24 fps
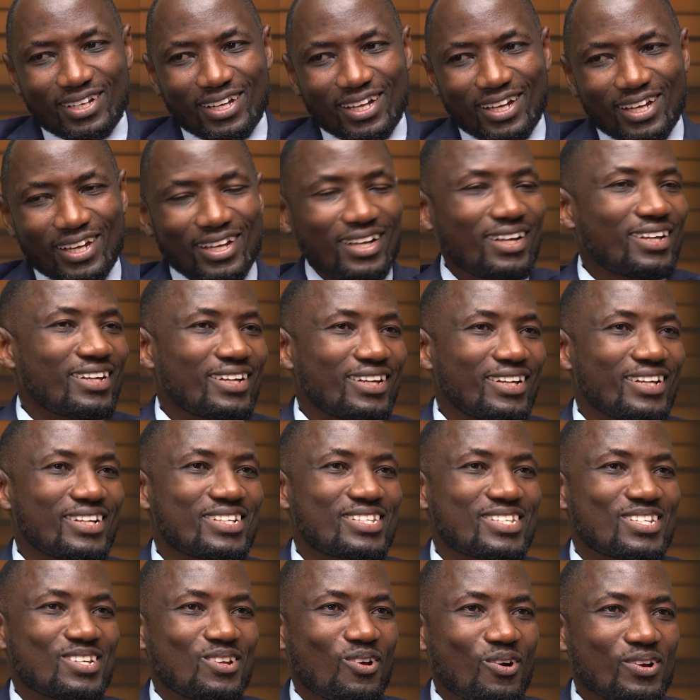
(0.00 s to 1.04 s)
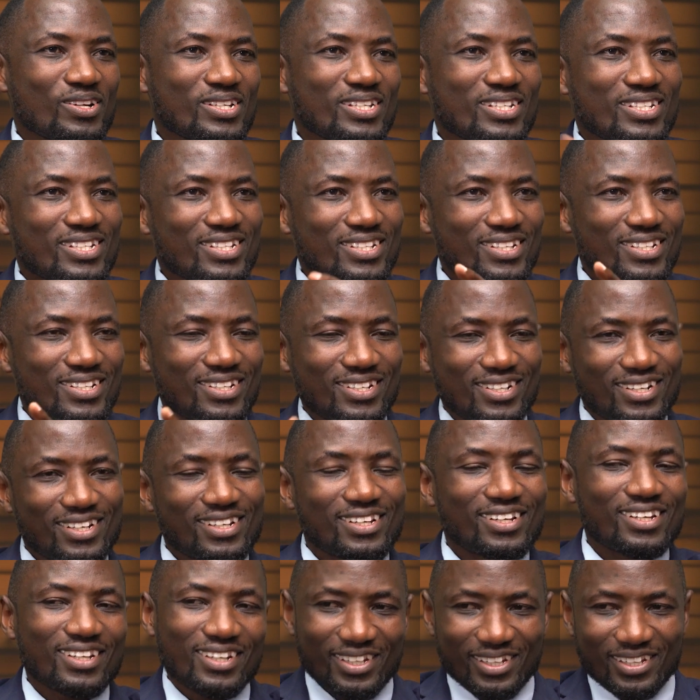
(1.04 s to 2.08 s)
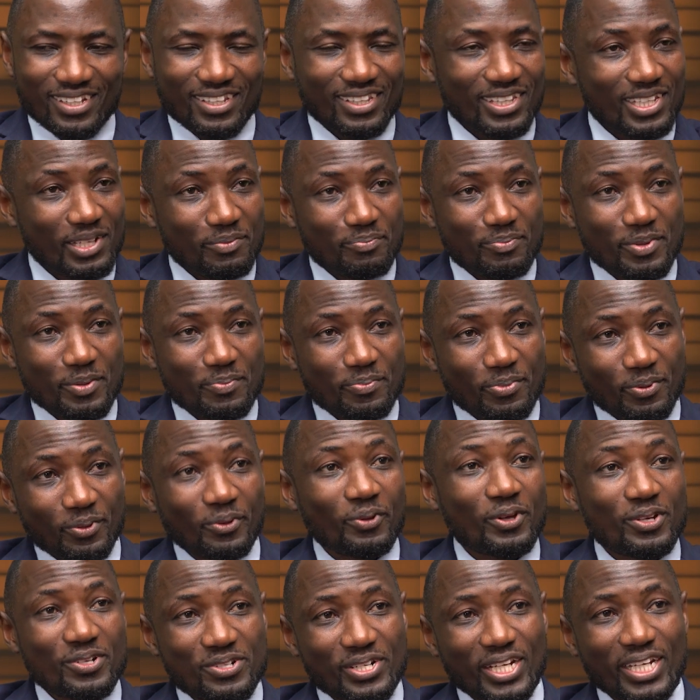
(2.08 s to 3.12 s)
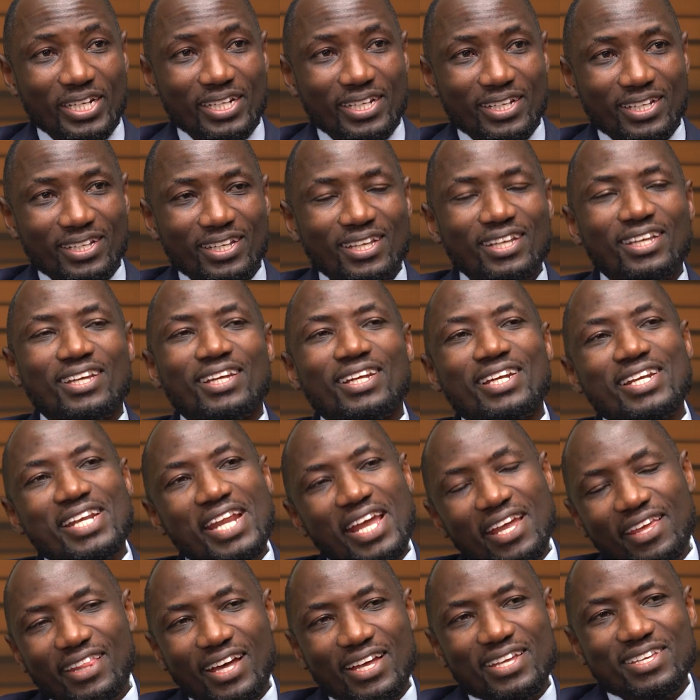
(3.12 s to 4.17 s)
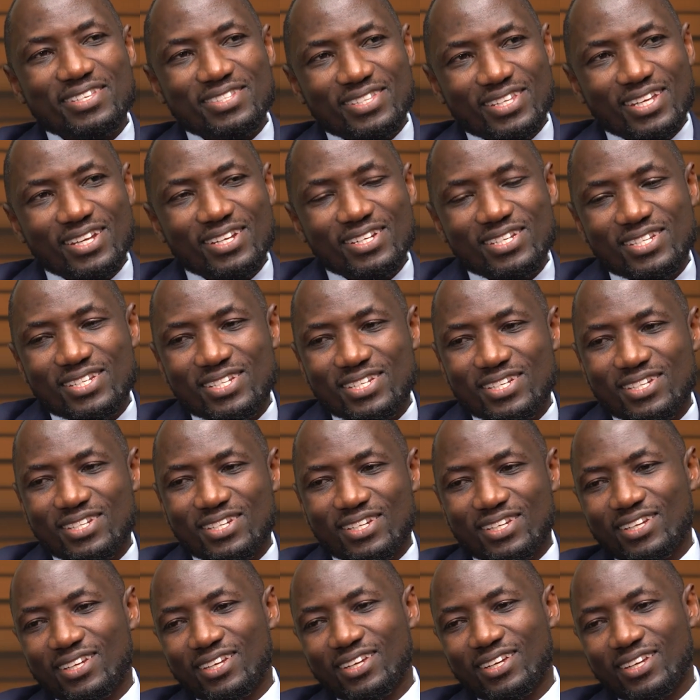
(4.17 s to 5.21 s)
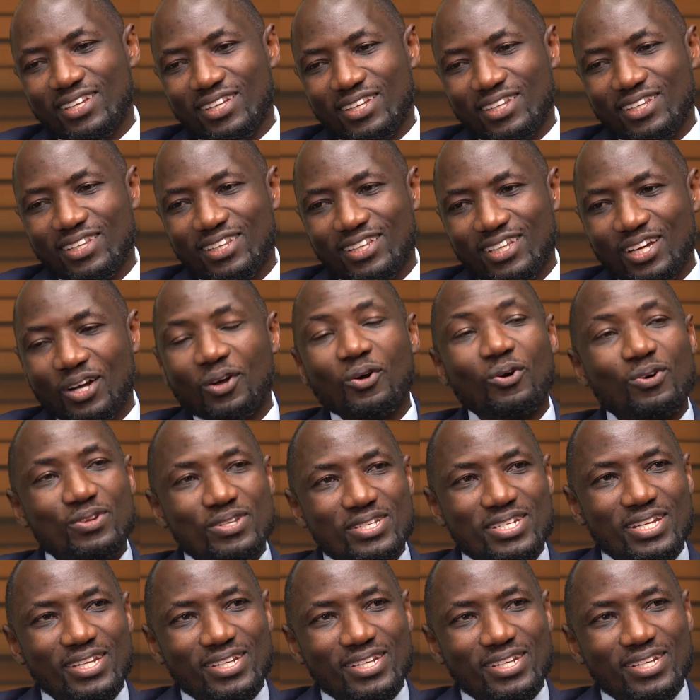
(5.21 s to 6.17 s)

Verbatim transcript: uh, it's not the people you're training. Mm-hmm. Neither is it the content.